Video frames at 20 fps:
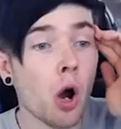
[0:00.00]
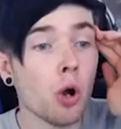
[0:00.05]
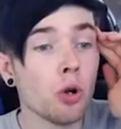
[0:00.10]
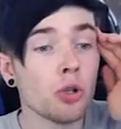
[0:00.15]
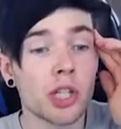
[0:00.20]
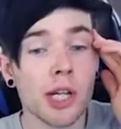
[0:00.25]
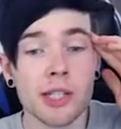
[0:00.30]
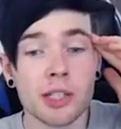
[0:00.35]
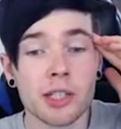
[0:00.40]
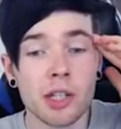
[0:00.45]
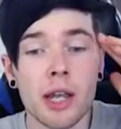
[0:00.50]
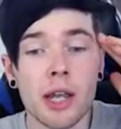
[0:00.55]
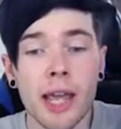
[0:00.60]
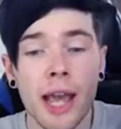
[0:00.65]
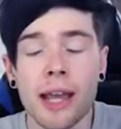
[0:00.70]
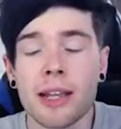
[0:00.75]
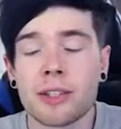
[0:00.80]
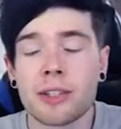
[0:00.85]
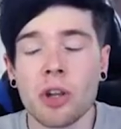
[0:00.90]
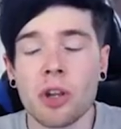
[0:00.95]
Oh, geez.
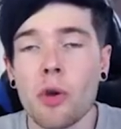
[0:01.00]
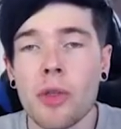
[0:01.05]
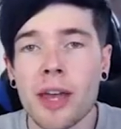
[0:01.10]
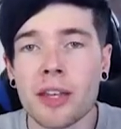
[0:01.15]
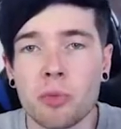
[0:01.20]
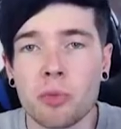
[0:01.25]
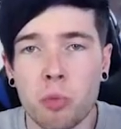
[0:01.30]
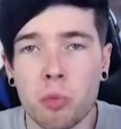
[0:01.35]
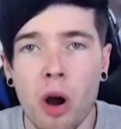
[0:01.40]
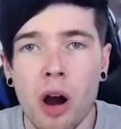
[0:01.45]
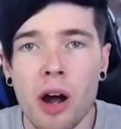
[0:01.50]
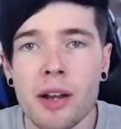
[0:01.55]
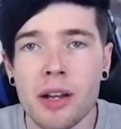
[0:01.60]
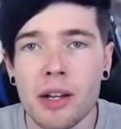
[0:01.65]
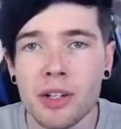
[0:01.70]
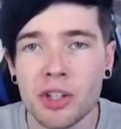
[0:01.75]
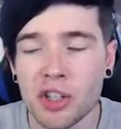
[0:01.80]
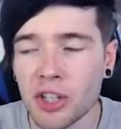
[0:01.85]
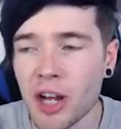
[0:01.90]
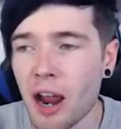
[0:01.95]
Okay, so there's
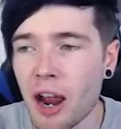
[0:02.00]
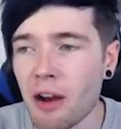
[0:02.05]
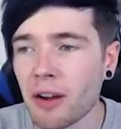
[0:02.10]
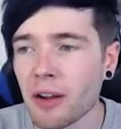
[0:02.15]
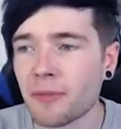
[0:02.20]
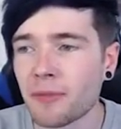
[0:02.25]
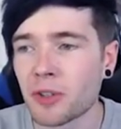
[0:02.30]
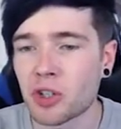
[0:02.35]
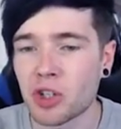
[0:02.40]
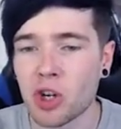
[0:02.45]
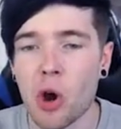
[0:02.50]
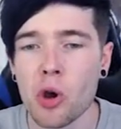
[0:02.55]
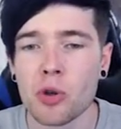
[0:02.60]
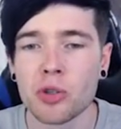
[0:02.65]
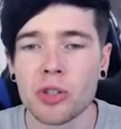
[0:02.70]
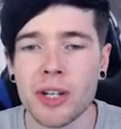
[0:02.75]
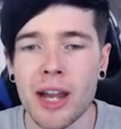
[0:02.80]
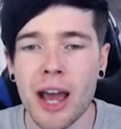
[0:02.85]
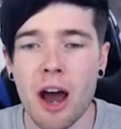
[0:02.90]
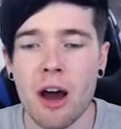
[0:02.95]
one sheriff
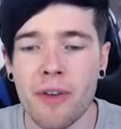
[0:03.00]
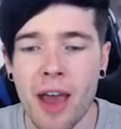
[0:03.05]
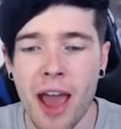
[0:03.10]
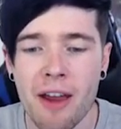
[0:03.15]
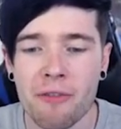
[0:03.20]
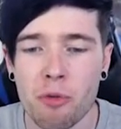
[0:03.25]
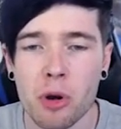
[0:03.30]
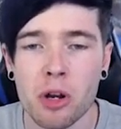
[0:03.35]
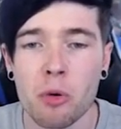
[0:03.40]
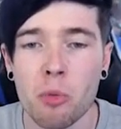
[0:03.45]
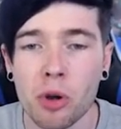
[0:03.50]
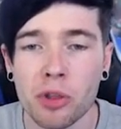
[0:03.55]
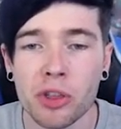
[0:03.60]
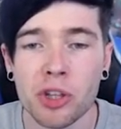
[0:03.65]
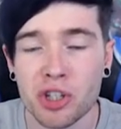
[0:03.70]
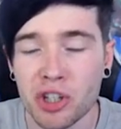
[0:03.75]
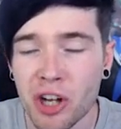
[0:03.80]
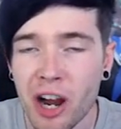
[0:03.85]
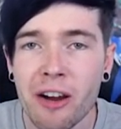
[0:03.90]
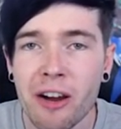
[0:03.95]
chosen out of everyone. And what
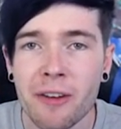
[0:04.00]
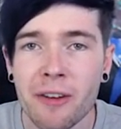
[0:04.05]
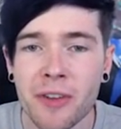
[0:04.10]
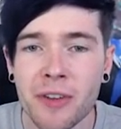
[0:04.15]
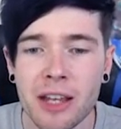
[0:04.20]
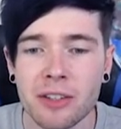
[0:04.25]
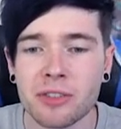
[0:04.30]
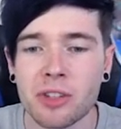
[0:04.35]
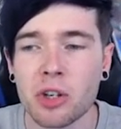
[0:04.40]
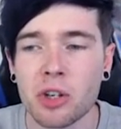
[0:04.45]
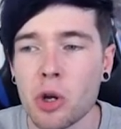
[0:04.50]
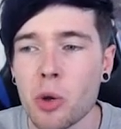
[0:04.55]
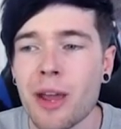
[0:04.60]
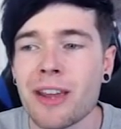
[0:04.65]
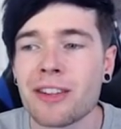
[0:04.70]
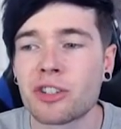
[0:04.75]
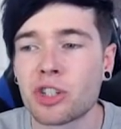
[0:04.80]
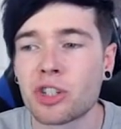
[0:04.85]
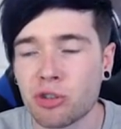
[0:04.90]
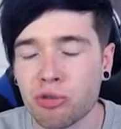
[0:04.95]
the sheriff gets to do
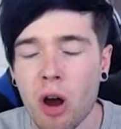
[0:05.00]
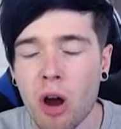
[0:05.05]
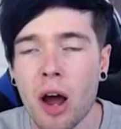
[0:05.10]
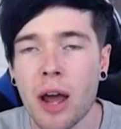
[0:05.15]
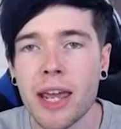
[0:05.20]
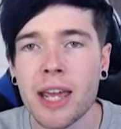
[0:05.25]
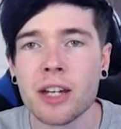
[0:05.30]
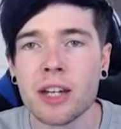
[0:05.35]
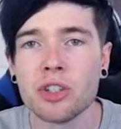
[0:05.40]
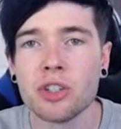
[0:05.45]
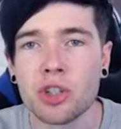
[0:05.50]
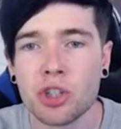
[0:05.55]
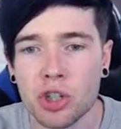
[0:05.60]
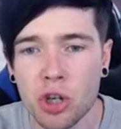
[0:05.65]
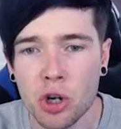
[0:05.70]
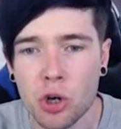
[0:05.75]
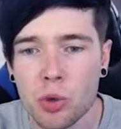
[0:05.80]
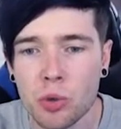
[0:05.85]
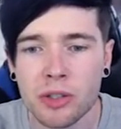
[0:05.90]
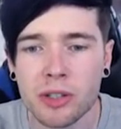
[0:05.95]
is try and
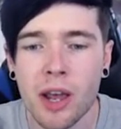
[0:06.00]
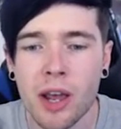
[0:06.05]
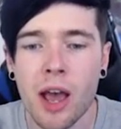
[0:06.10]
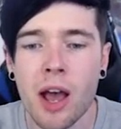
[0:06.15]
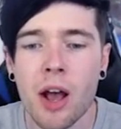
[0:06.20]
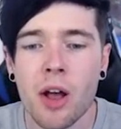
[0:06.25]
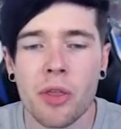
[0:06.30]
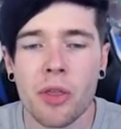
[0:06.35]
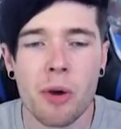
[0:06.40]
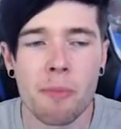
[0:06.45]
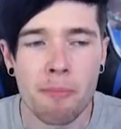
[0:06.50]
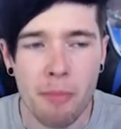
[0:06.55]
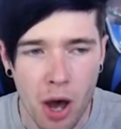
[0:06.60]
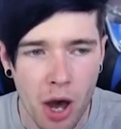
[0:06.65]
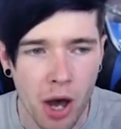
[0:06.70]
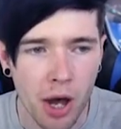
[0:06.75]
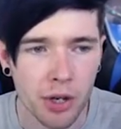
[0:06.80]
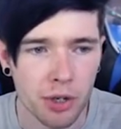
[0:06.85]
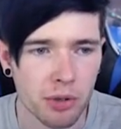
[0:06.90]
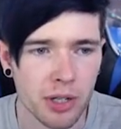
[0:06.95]
shoot the
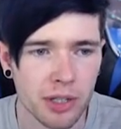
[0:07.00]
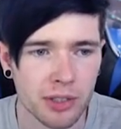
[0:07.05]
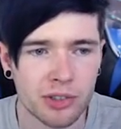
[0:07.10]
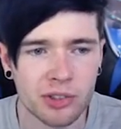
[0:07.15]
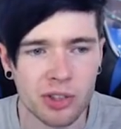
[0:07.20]
murderer.